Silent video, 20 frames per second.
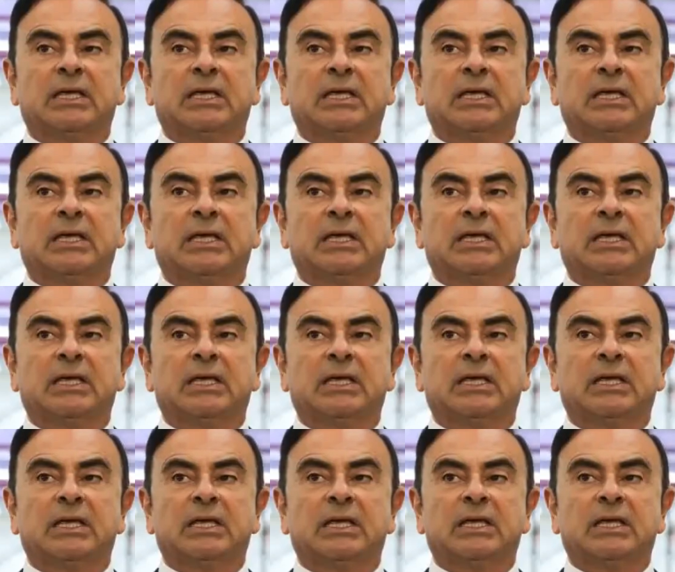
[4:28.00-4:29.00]

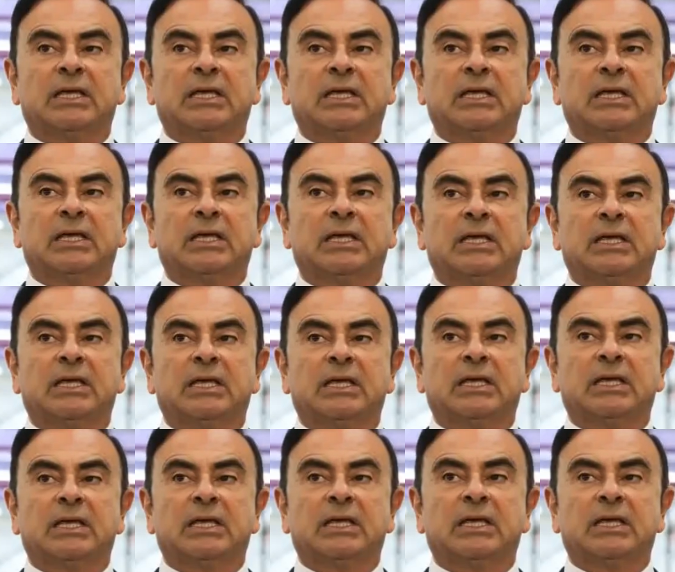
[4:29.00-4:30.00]

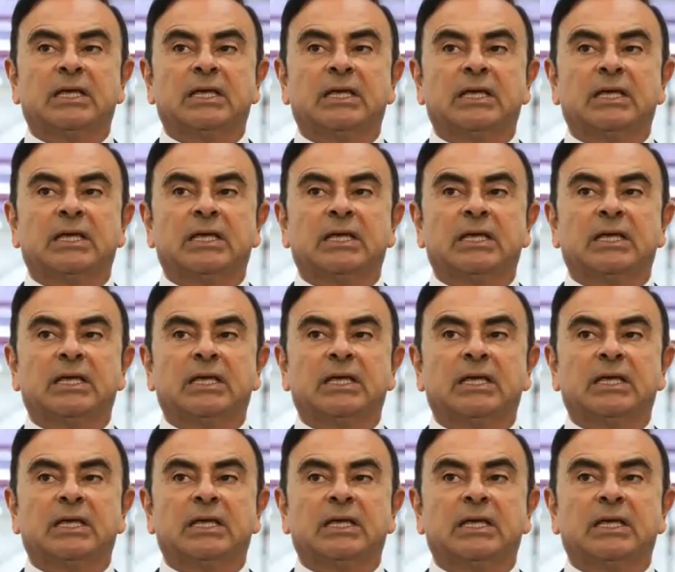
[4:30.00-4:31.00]

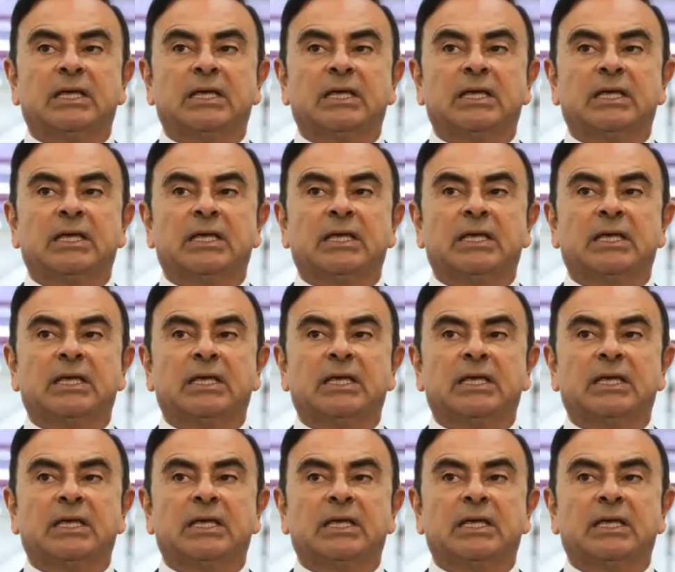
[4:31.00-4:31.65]
No one is speaking in this clip.